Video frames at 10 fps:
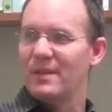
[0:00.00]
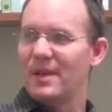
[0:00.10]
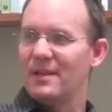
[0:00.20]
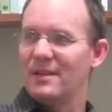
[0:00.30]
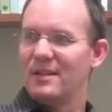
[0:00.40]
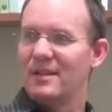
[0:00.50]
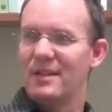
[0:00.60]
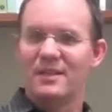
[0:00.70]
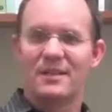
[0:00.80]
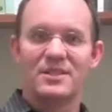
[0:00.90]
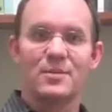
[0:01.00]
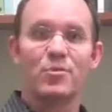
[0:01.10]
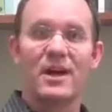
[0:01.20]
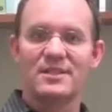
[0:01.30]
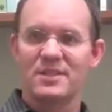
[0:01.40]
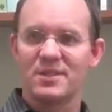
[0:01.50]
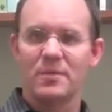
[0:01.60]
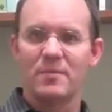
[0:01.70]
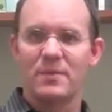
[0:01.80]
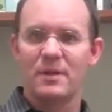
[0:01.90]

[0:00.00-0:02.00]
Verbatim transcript: that, that that surprises them.